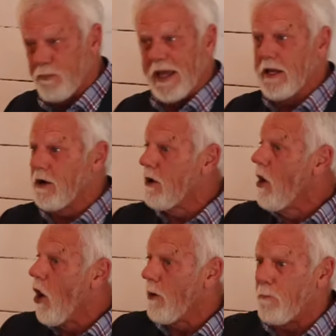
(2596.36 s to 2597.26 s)
Peter
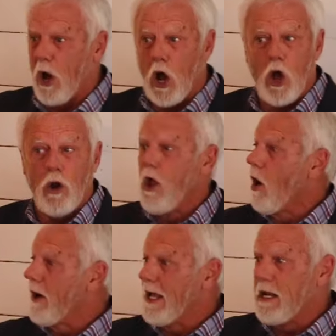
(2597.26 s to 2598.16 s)
or Paul
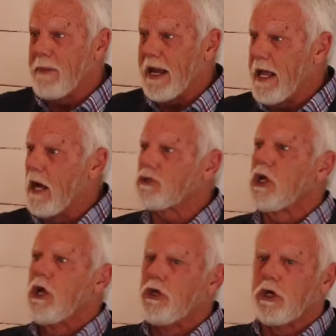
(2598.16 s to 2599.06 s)
or anybody else.
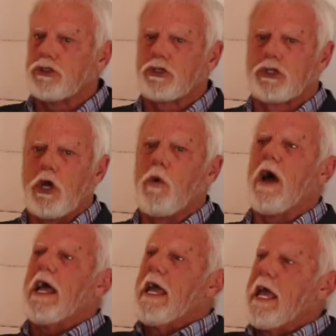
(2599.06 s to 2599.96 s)

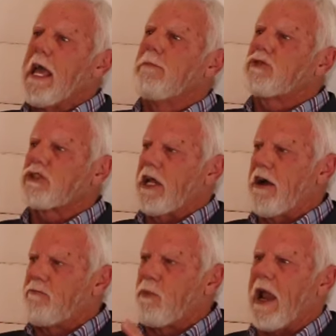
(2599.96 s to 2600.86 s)
Yeshua
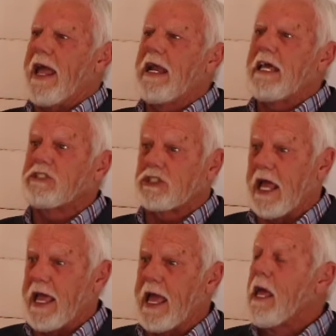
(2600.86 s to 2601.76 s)
himself plainly
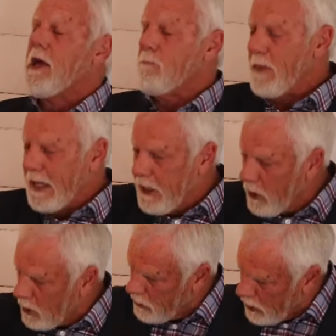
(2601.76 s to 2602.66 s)
saying, Many
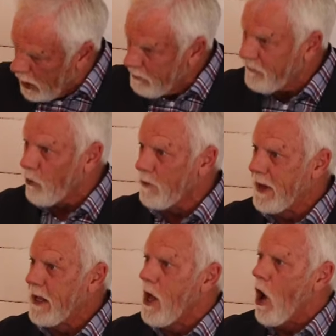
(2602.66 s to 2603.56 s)
are going to come before
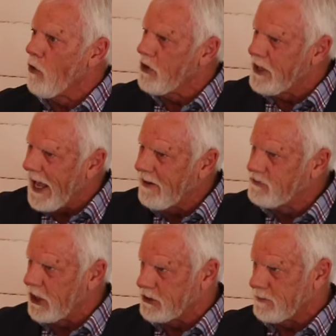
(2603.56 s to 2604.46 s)
me on the day of
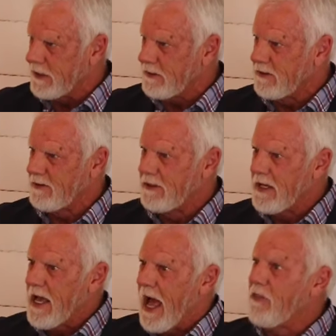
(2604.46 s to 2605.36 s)
judgment
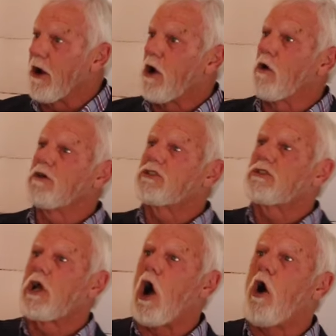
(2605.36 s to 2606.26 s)
and they're going
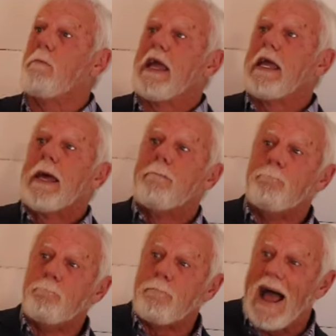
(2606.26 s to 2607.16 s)
to call me
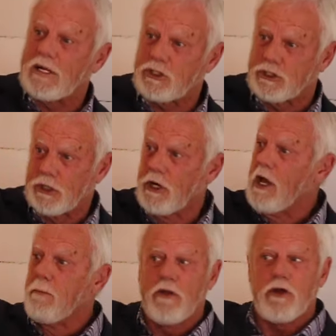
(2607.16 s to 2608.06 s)
master,
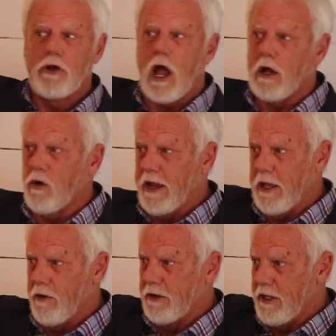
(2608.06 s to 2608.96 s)
but they're not going to
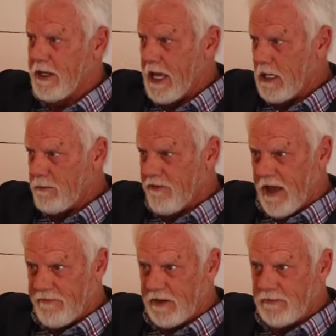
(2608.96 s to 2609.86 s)
enter into the kingdom of
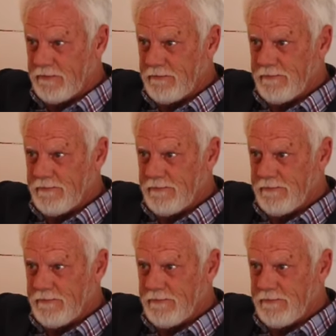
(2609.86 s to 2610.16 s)
heaven.